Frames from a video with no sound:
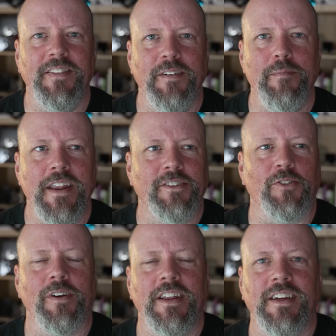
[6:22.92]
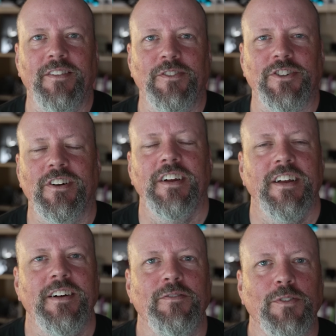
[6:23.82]
in the Mediterranean, which are
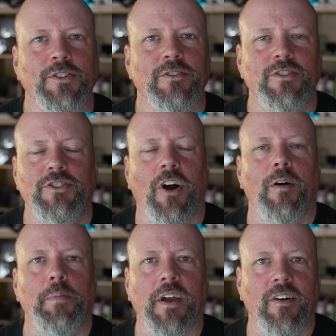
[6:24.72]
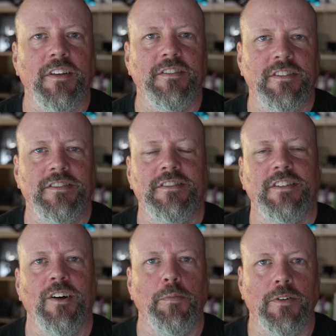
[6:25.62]
which are chomping on
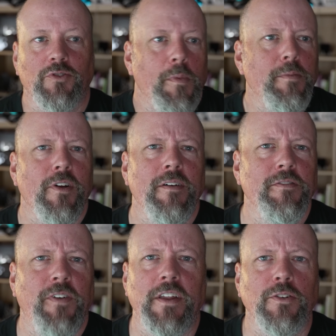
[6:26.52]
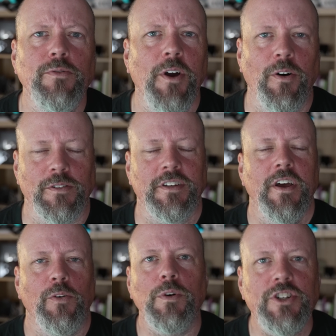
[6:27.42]
sailboats, or maybe they're having fun. Who knows?
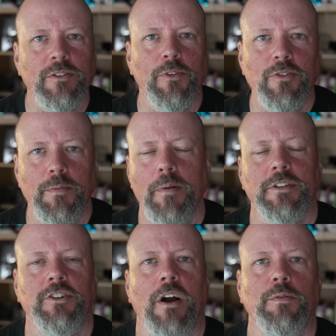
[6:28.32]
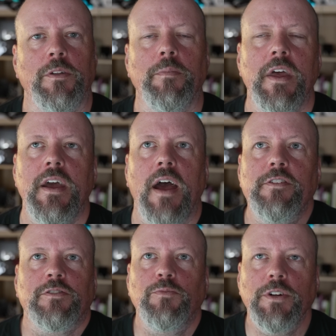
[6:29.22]
We should learn to be able to talk with them. And
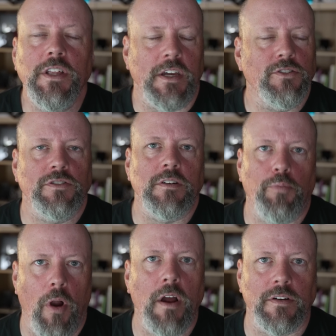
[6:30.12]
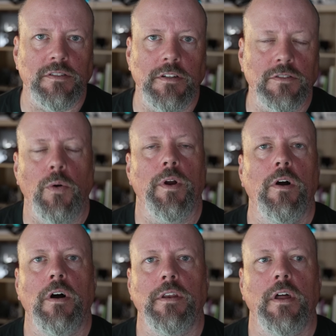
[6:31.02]
there's some really interesting progress that is going
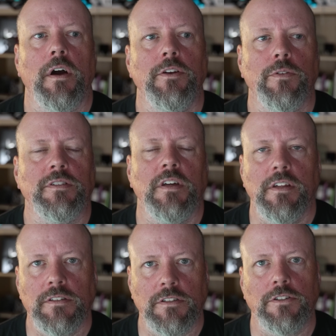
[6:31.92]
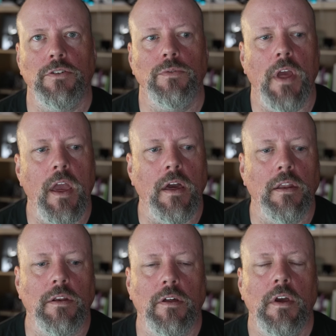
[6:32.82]
on. I know the SETI Institute
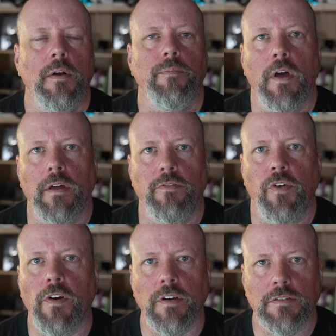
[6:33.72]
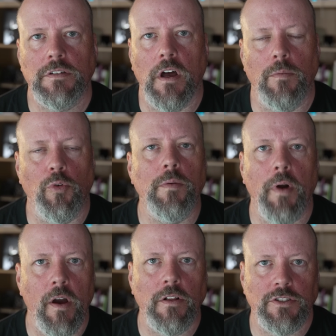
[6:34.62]
and and various uh, marine
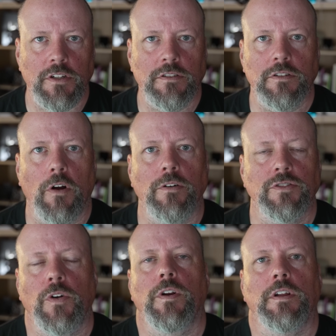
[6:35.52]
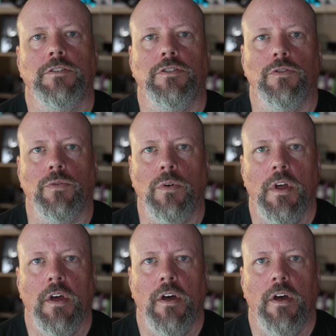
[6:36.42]
biologists are starting to